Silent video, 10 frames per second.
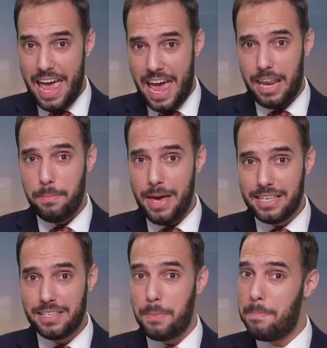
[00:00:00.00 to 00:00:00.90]
And it
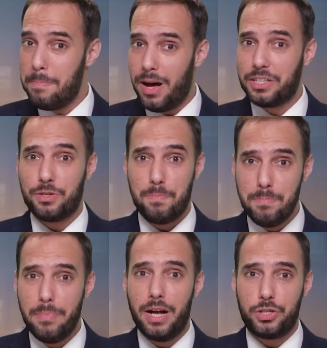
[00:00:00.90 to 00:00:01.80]
makes it much,
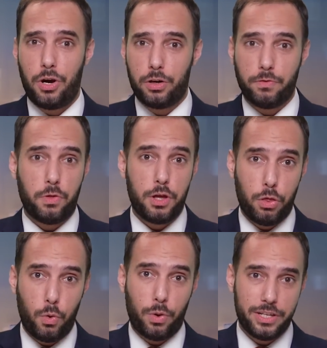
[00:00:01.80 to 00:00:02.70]
much harder for the
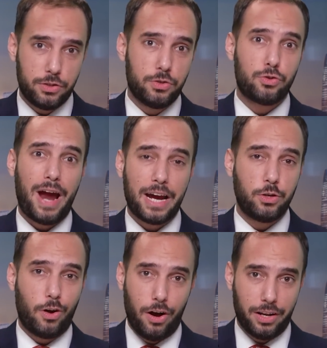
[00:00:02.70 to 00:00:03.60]
authorities to track
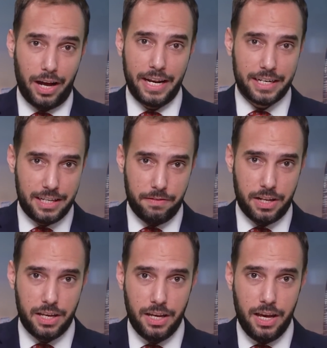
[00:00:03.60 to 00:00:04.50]
your online activity.